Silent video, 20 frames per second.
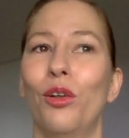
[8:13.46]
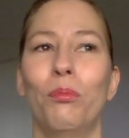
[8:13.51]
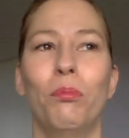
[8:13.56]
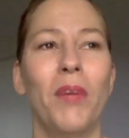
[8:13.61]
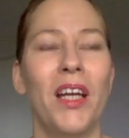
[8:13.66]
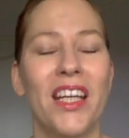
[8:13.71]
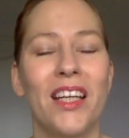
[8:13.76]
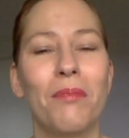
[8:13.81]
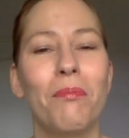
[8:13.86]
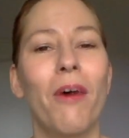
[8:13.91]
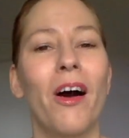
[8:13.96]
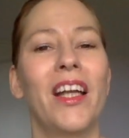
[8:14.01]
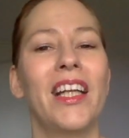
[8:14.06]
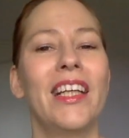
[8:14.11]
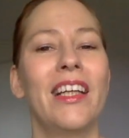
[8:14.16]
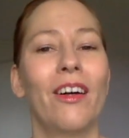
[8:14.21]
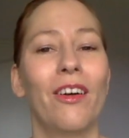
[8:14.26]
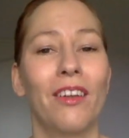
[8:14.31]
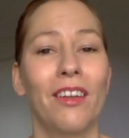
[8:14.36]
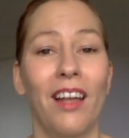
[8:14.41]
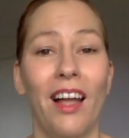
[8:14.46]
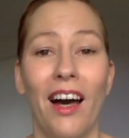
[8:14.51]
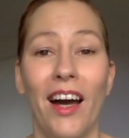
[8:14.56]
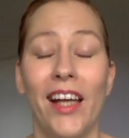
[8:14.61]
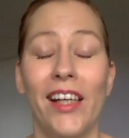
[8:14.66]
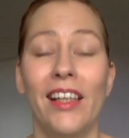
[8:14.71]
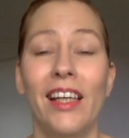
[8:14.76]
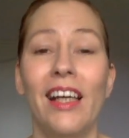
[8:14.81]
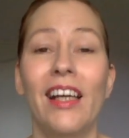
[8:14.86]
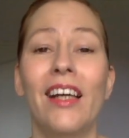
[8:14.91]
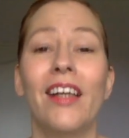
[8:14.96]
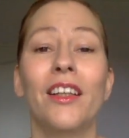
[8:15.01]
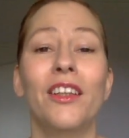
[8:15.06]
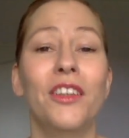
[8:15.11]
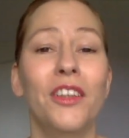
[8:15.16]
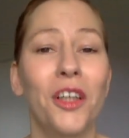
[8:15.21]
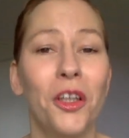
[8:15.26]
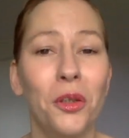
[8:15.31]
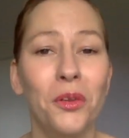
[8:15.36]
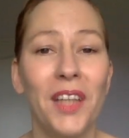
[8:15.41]
make money online,
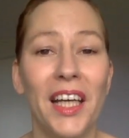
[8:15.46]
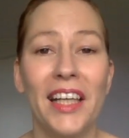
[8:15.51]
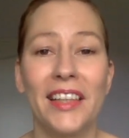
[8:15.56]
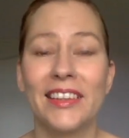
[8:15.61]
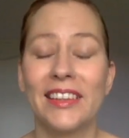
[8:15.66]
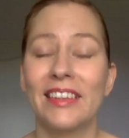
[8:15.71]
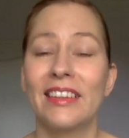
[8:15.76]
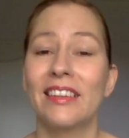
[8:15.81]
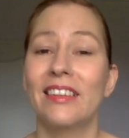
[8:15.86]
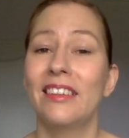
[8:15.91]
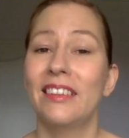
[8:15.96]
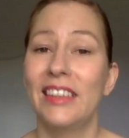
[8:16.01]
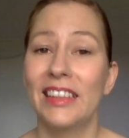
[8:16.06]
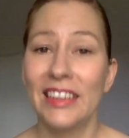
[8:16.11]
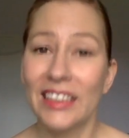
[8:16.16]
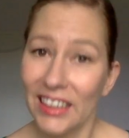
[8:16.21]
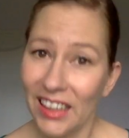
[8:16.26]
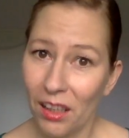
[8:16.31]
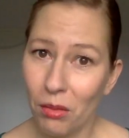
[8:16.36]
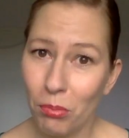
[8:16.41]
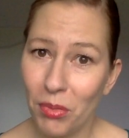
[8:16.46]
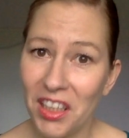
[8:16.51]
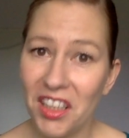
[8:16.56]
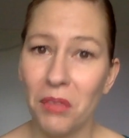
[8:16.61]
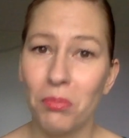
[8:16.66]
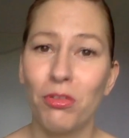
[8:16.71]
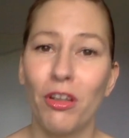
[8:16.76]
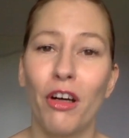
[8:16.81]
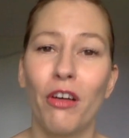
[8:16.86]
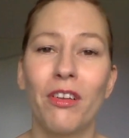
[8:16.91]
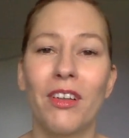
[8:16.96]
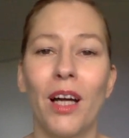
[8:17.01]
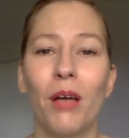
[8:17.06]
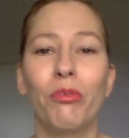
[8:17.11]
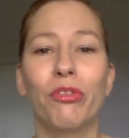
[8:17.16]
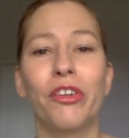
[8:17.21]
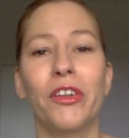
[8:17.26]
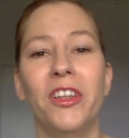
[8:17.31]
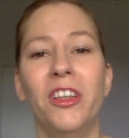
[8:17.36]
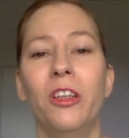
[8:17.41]
know that this can be the program
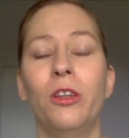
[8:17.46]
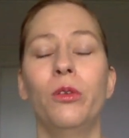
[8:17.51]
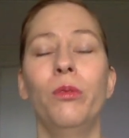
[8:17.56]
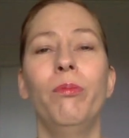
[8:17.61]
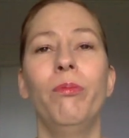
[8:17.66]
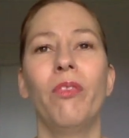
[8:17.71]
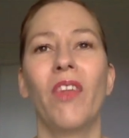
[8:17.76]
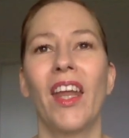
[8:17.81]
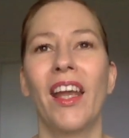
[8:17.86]
for you.